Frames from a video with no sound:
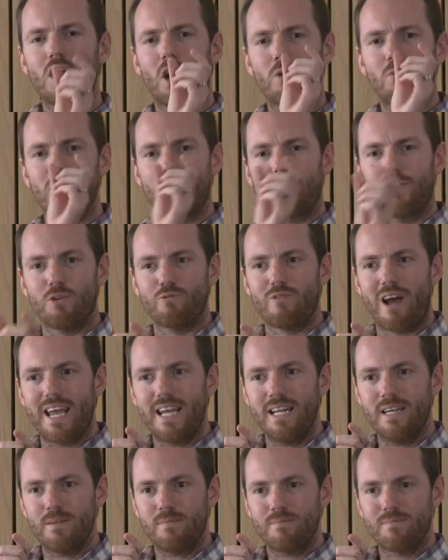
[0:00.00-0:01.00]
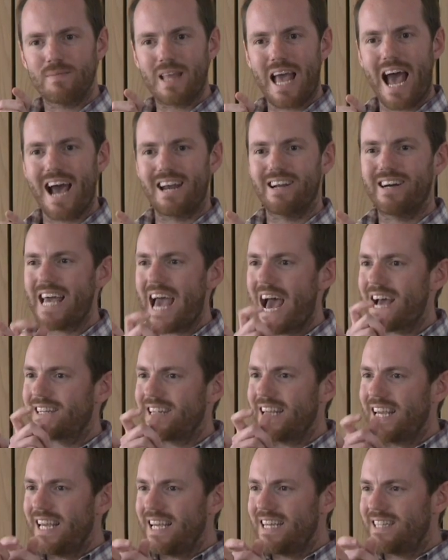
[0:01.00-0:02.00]
our word for rain, and I
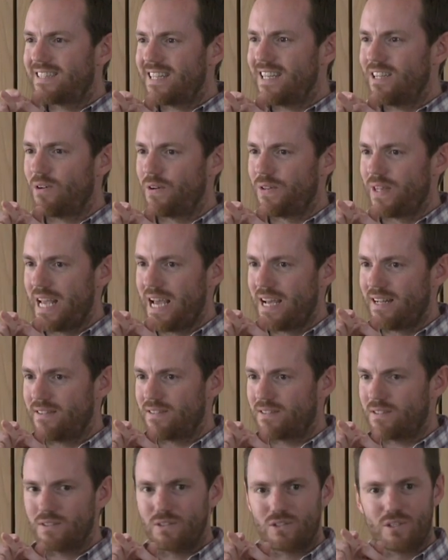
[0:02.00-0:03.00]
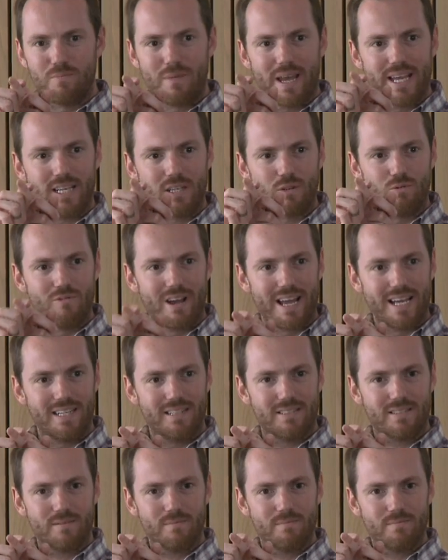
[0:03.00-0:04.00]
add ed on the end to make
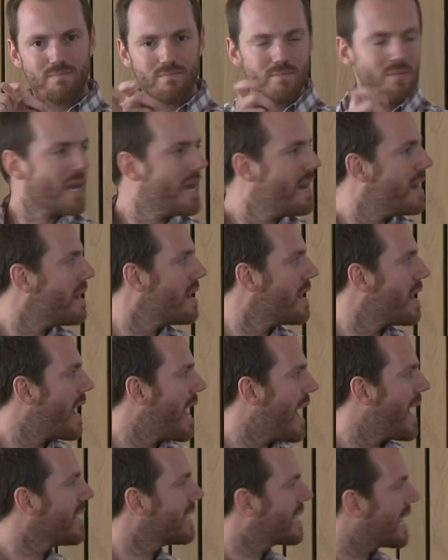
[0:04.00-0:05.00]
rained. In